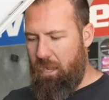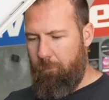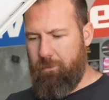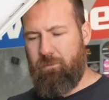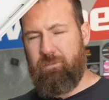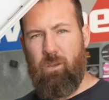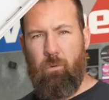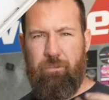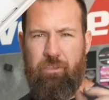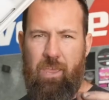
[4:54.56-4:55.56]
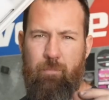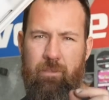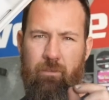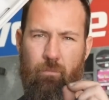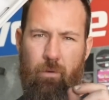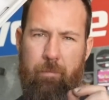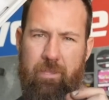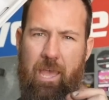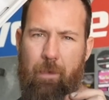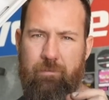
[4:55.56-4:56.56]
It's also worth keeping the little rubber
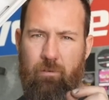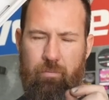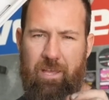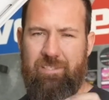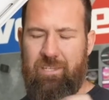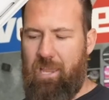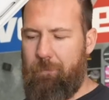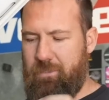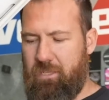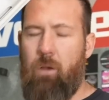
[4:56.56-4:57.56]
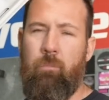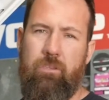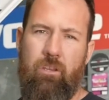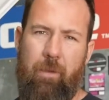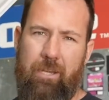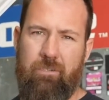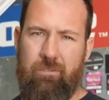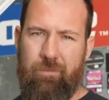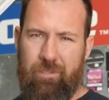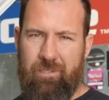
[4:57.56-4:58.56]
caps or plastic caps that come with new
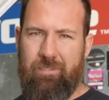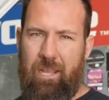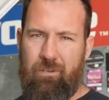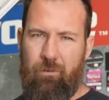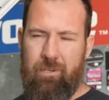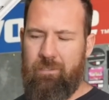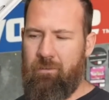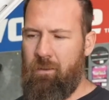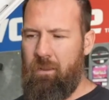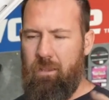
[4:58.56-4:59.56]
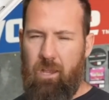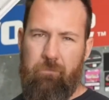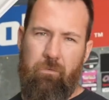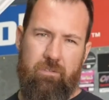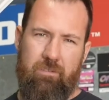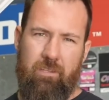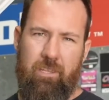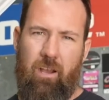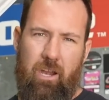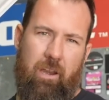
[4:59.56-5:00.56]
batteries for this exact reason.
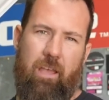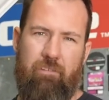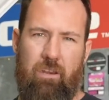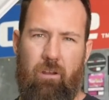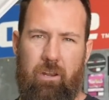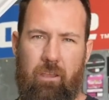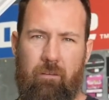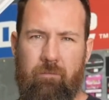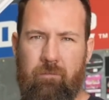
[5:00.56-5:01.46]
Unfortunately, I don't have any right now.